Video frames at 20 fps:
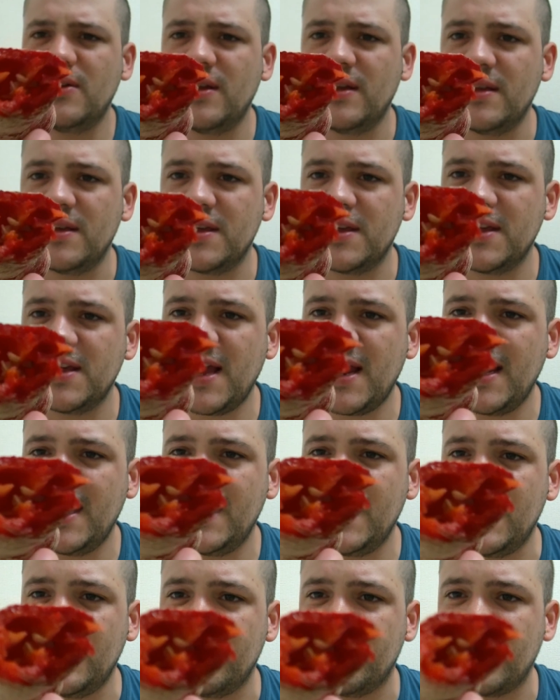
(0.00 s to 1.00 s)

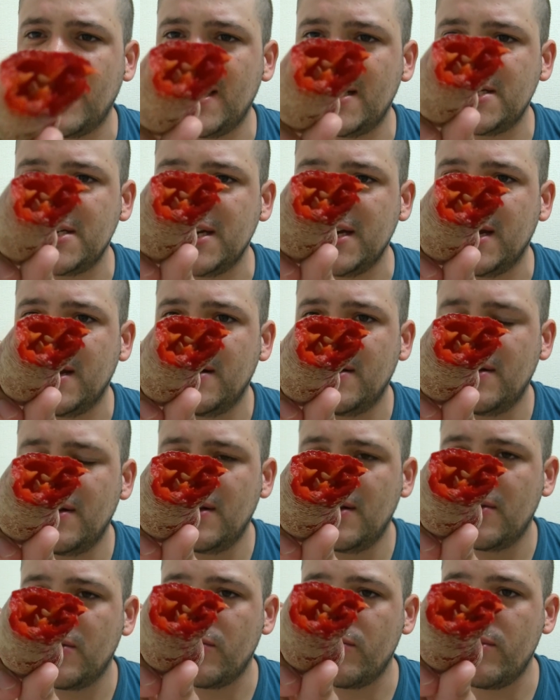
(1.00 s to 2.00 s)
insanely fleshy.
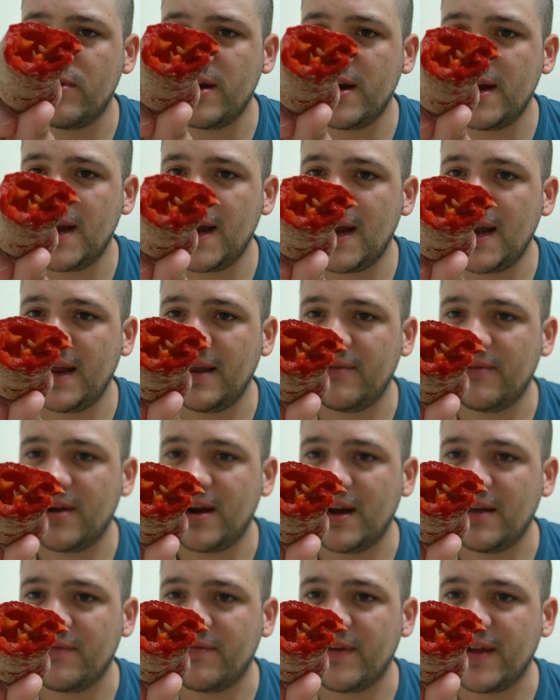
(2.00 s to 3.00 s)
Really,
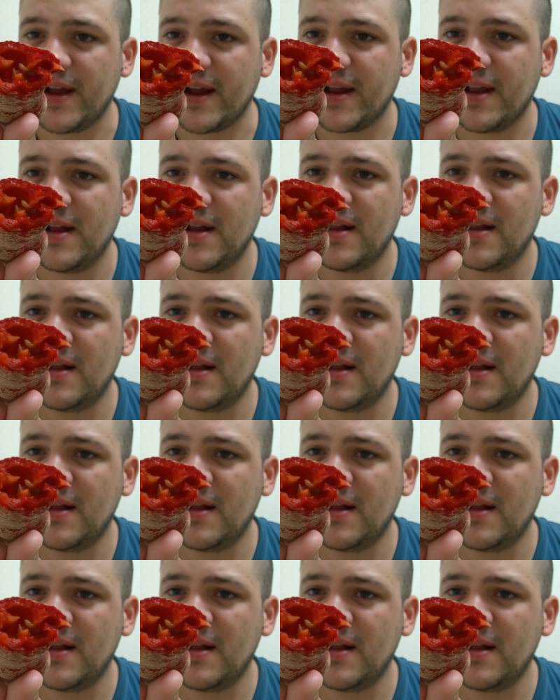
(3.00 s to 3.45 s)
really thick.